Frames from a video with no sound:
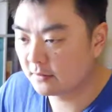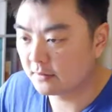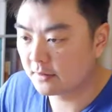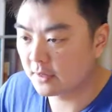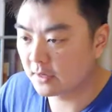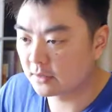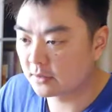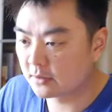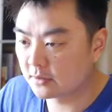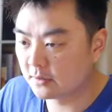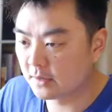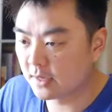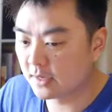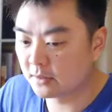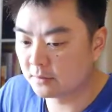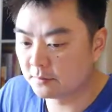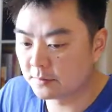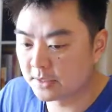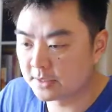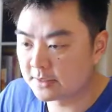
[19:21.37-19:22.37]
that
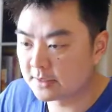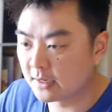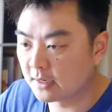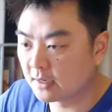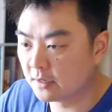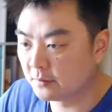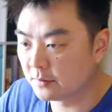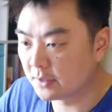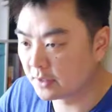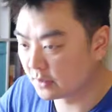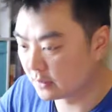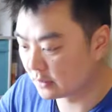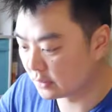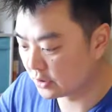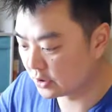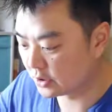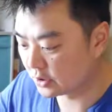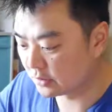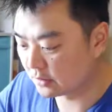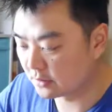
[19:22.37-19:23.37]
enemy to enemy
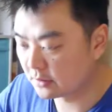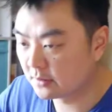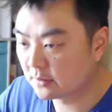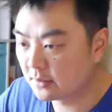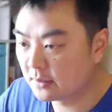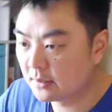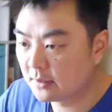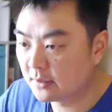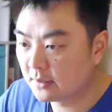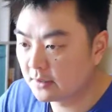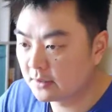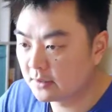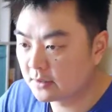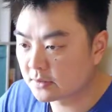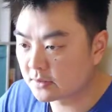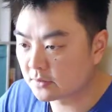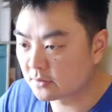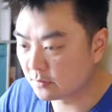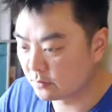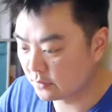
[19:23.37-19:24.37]
collision.
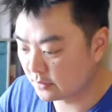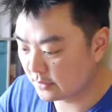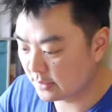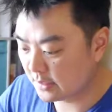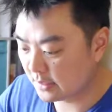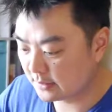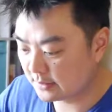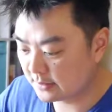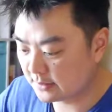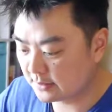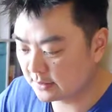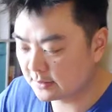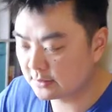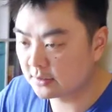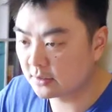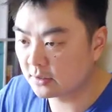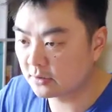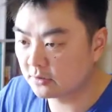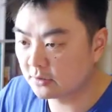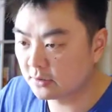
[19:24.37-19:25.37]
So put that
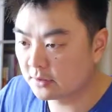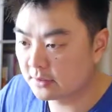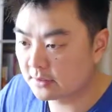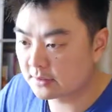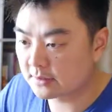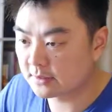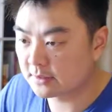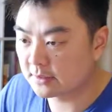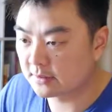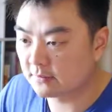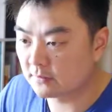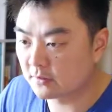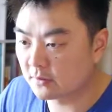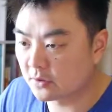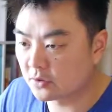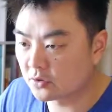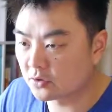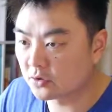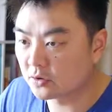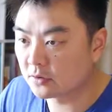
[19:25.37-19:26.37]
600,
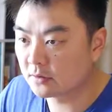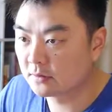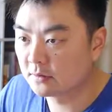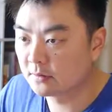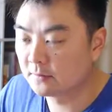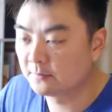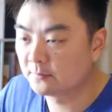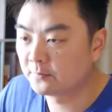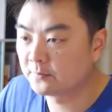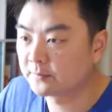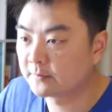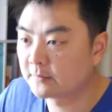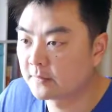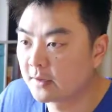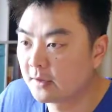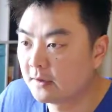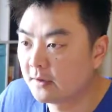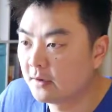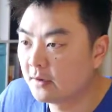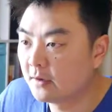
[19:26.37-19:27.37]
700.
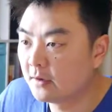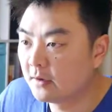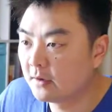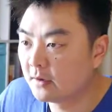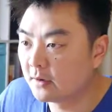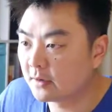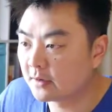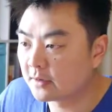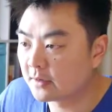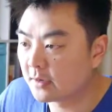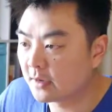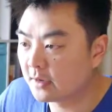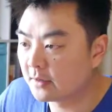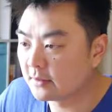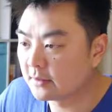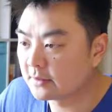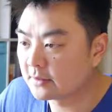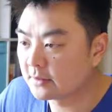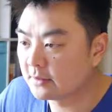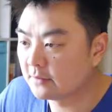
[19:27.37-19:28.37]
Okay,
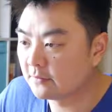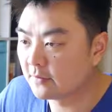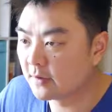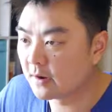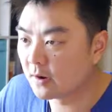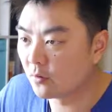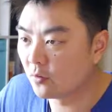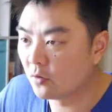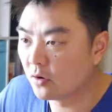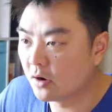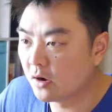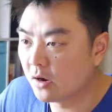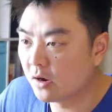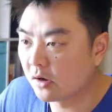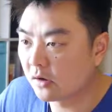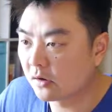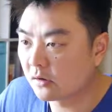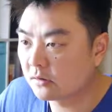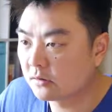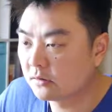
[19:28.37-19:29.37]
let's give that a
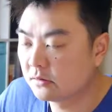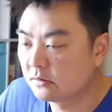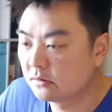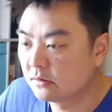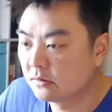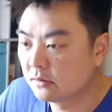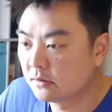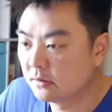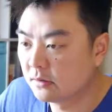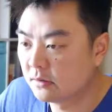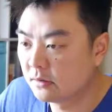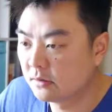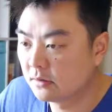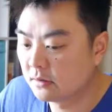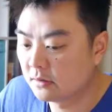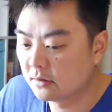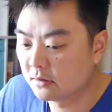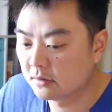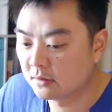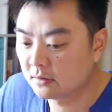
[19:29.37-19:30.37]
whirl.
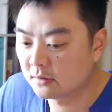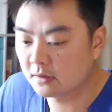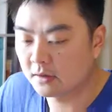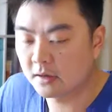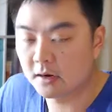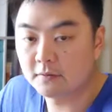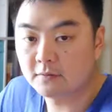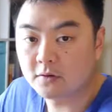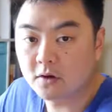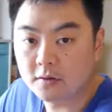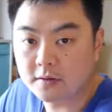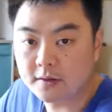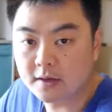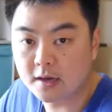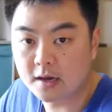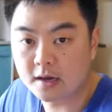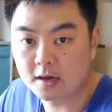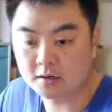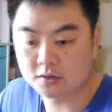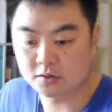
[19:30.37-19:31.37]
And I've got
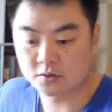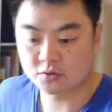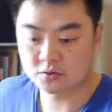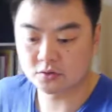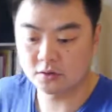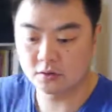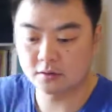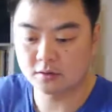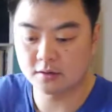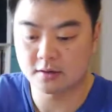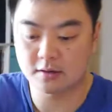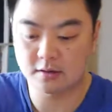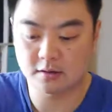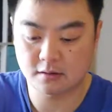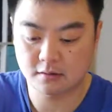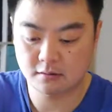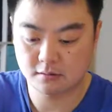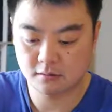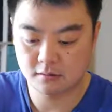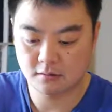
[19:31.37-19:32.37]
the controller
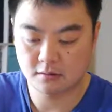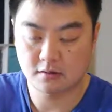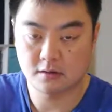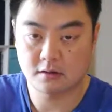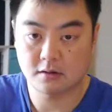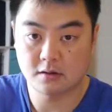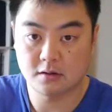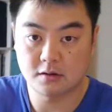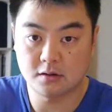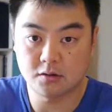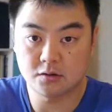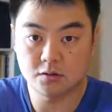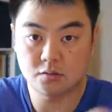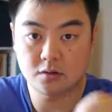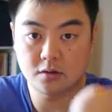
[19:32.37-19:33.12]
here as